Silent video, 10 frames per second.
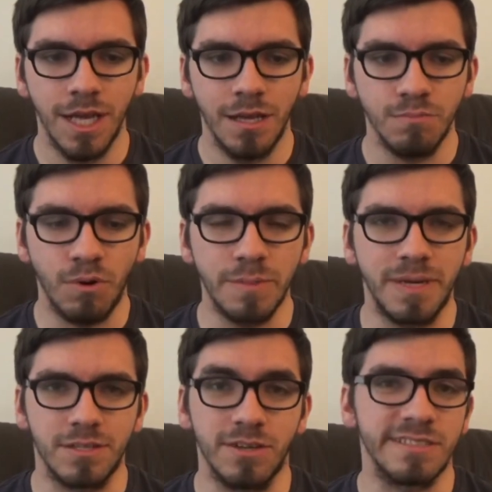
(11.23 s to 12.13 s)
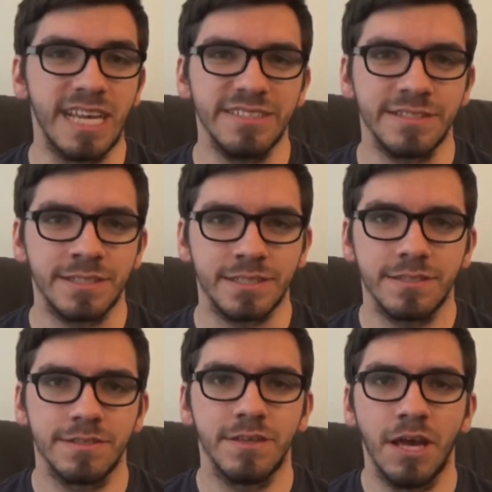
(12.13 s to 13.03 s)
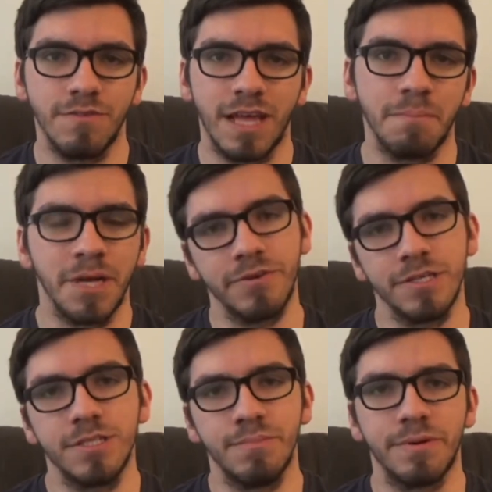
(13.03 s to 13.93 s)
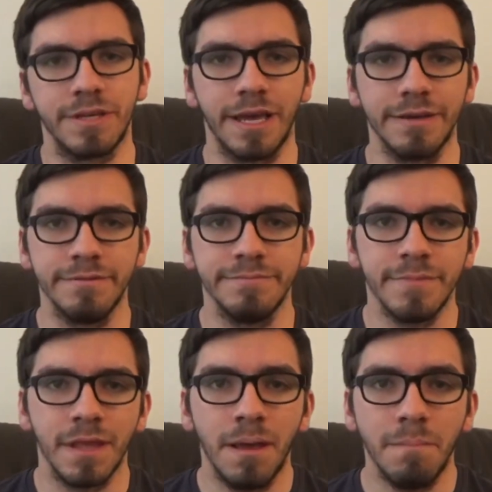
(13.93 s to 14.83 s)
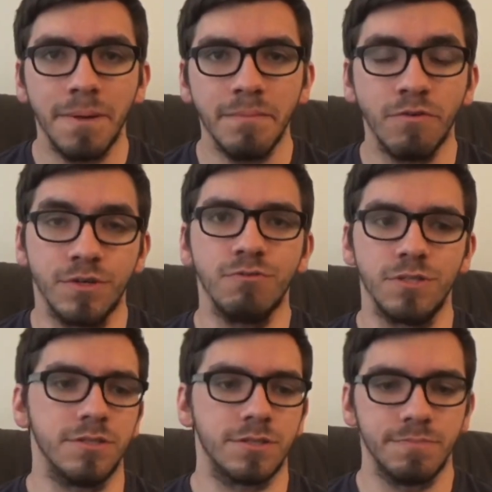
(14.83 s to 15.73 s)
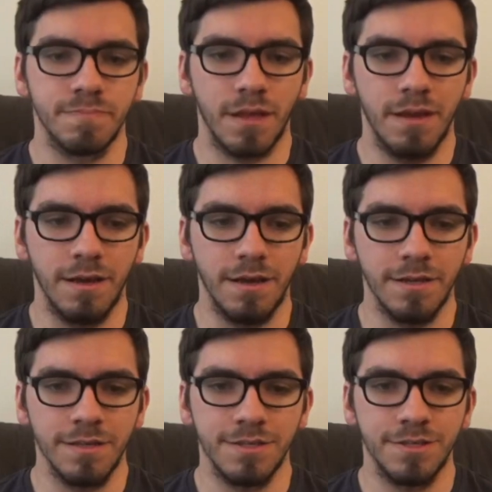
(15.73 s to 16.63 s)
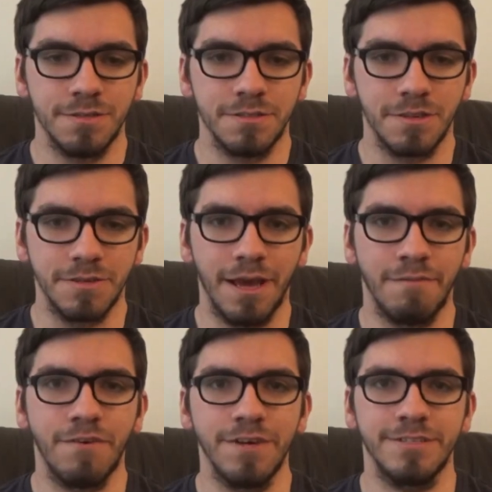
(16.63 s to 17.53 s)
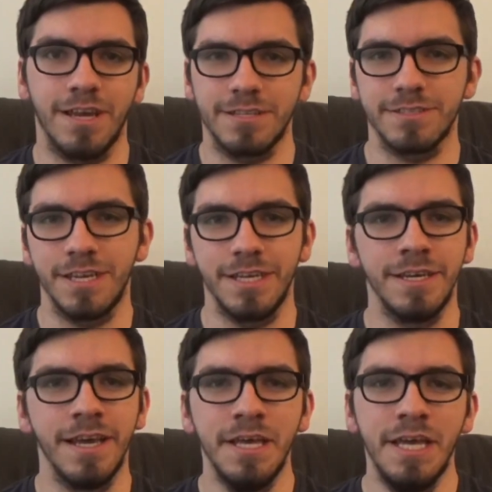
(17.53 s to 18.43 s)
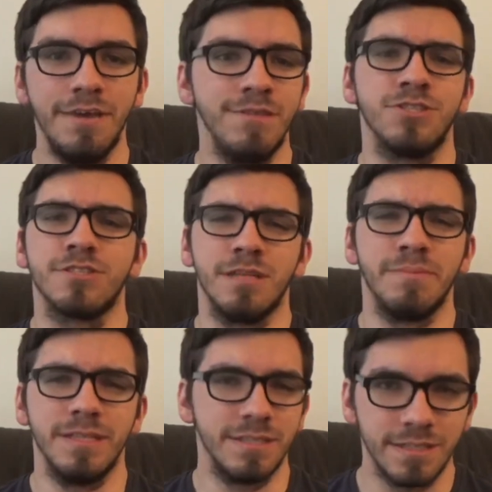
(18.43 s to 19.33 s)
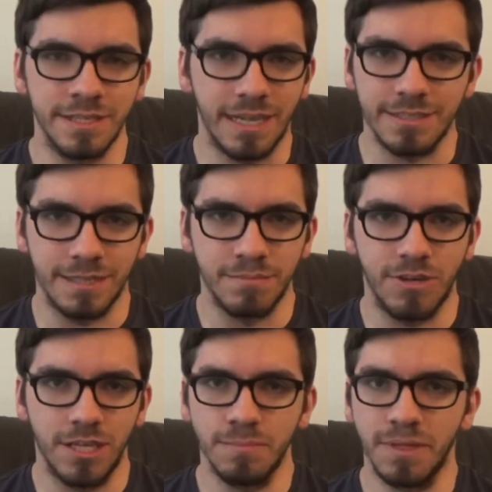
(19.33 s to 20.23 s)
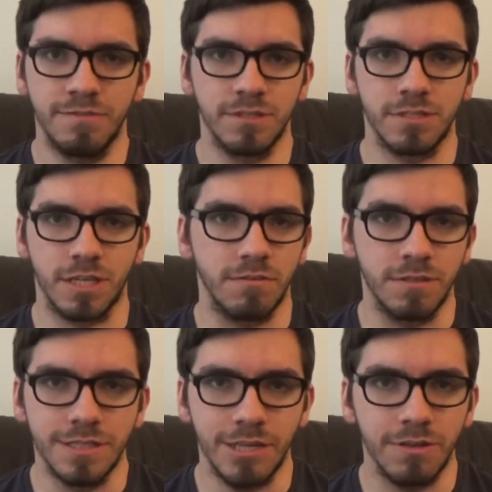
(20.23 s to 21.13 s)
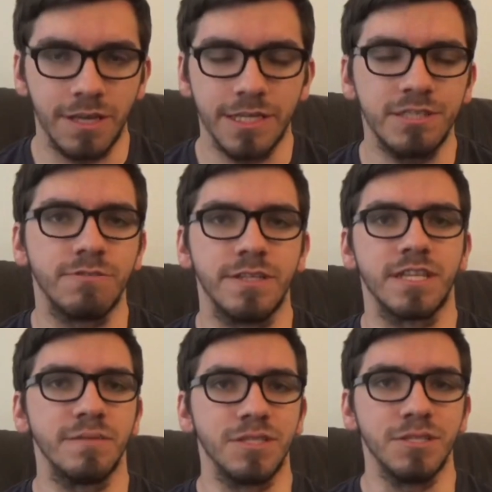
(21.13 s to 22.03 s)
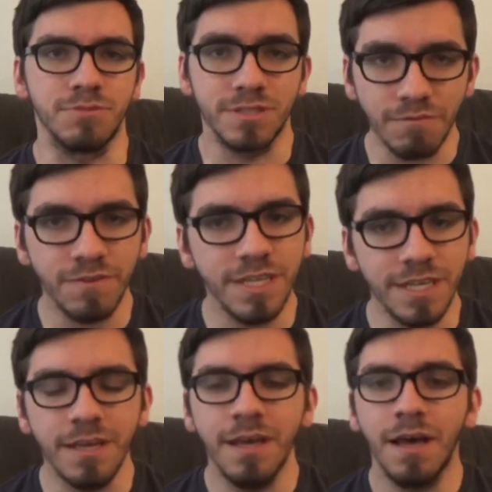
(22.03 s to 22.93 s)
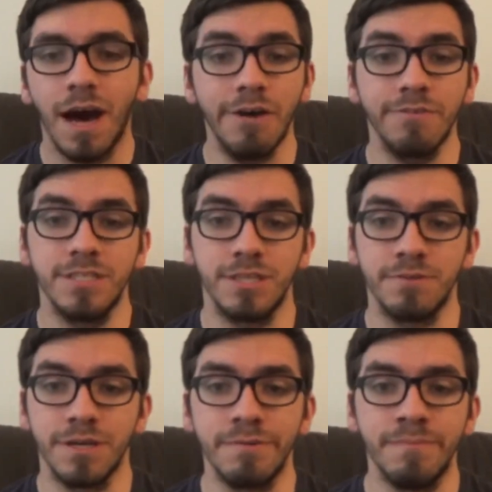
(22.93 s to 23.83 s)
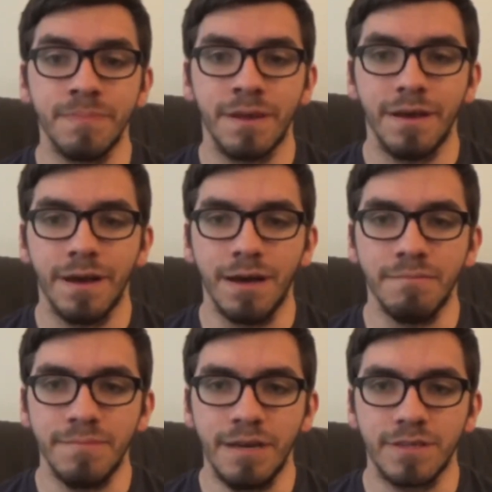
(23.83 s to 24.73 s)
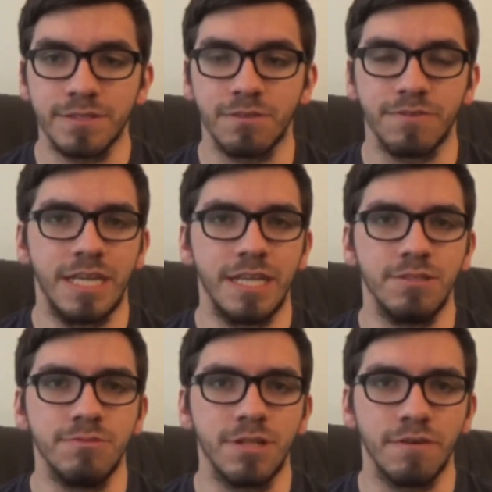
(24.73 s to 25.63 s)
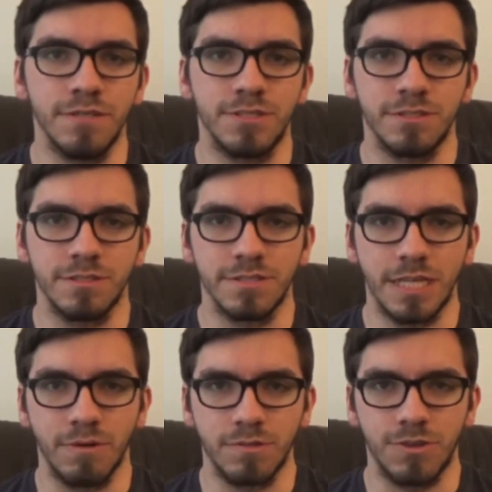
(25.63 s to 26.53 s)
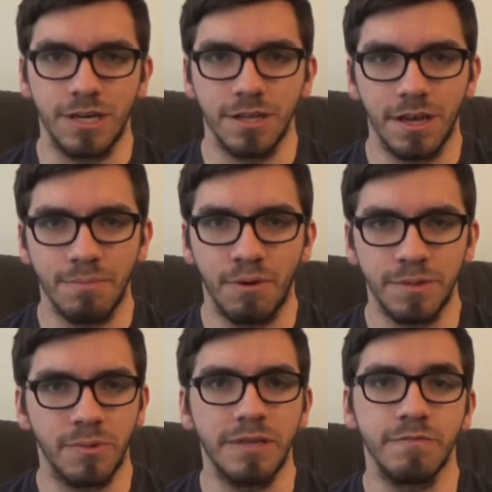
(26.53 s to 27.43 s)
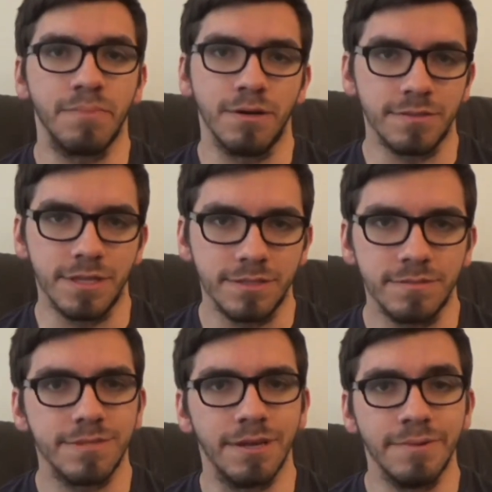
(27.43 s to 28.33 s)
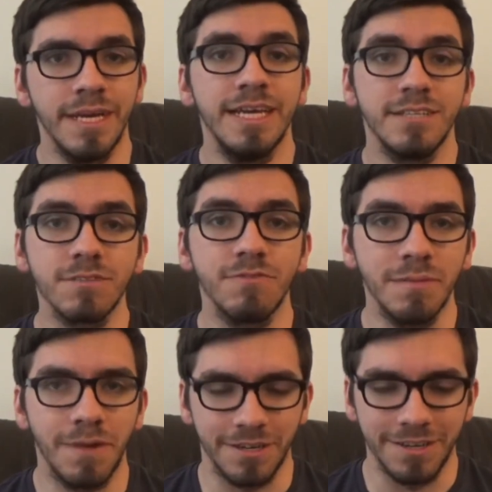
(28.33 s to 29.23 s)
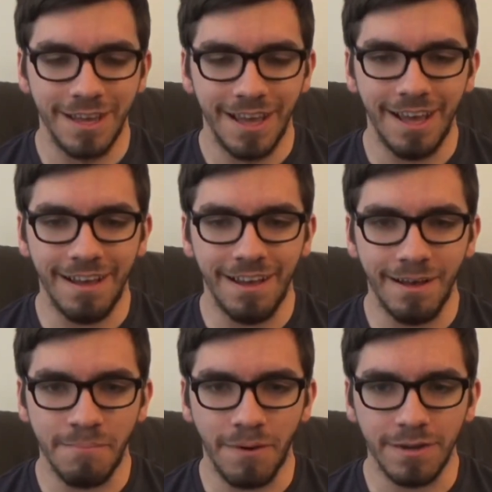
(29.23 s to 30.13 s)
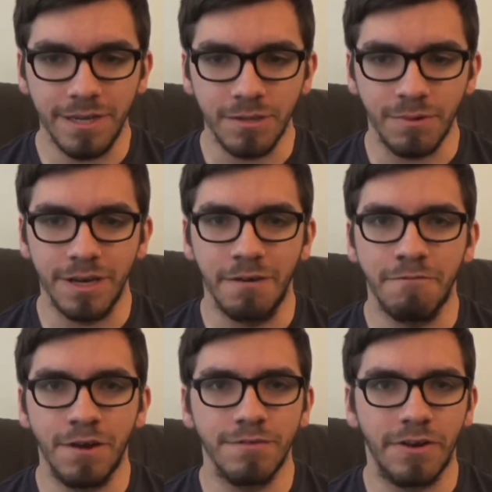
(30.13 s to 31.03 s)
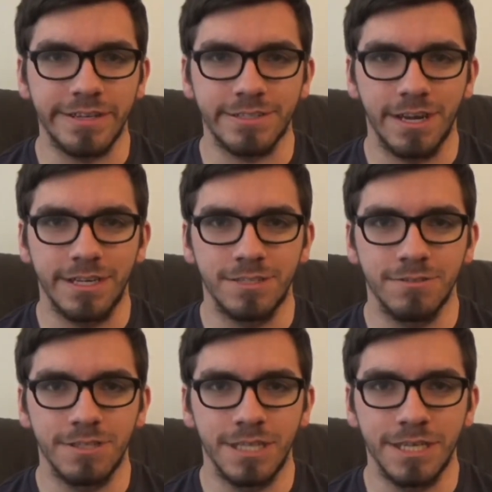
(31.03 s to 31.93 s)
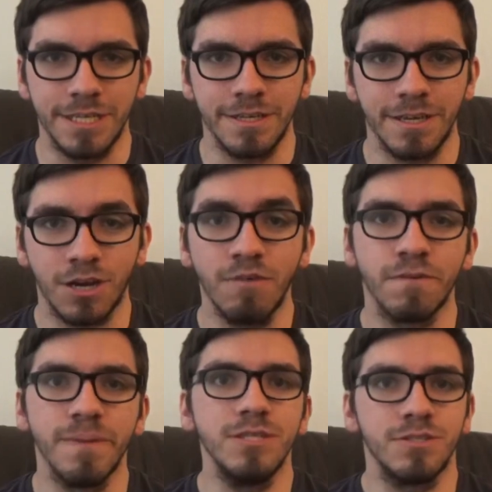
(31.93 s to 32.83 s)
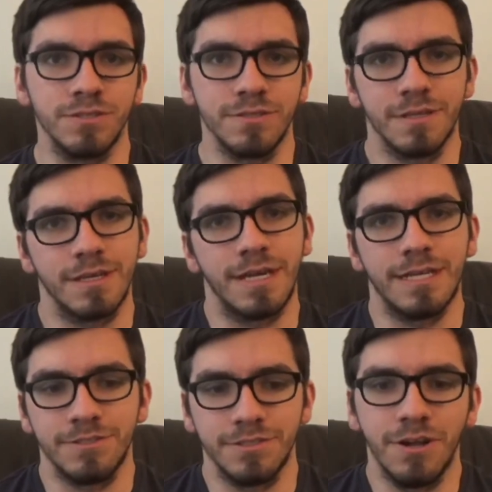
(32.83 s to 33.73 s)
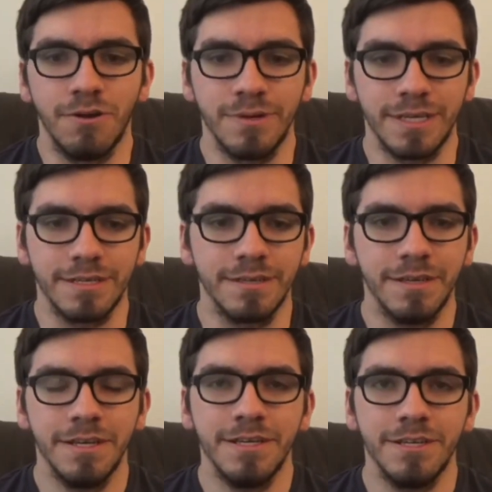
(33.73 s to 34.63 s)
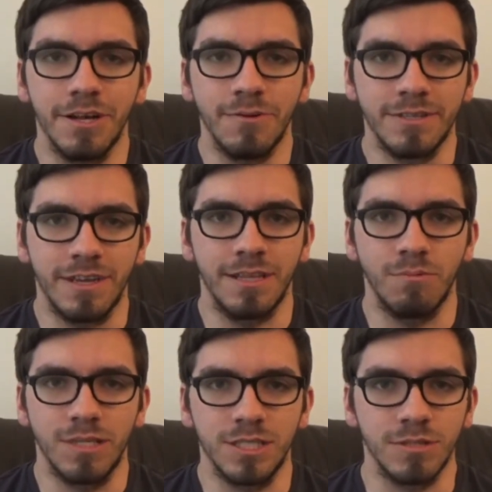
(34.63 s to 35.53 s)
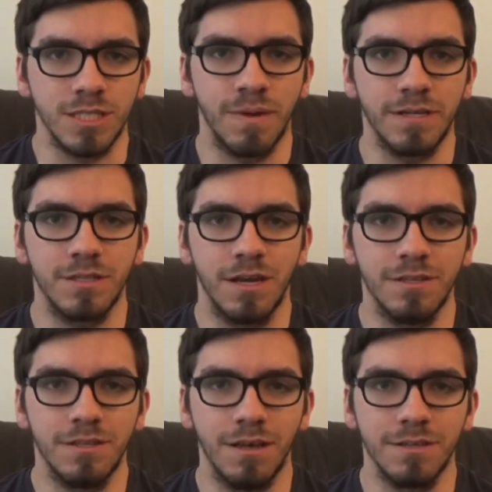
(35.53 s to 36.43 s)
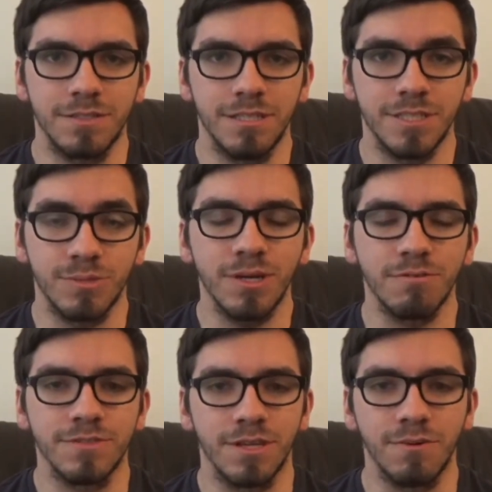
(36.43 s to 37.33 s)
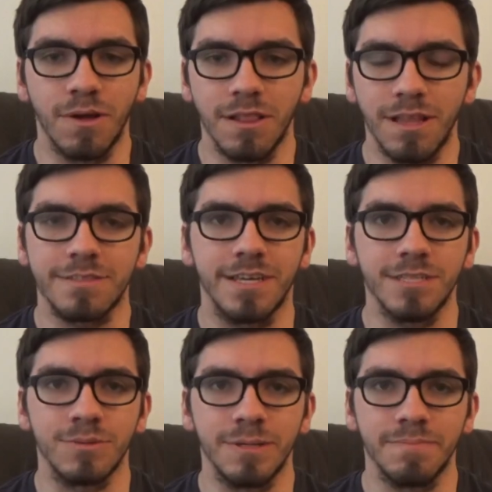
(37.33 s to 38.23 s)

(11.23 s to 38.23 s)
probably makes a lot of sense, because over that period you probably get a bit more of an audience. Uh, so yeah, I'm very excited to see if it's just going to be the exact same trailer, but they've just stuck a release date on the end, or if there's going to be new stuff in it. I really don't know. Um, if there's not really any new stuff, it's just the same old trailer. I probably won't even post this, so it doesn't really matter. Uh, but either way, very, very excited to see confirmation and knowing, you know, exactly when to expect uh, Series twelve. So let's get into it.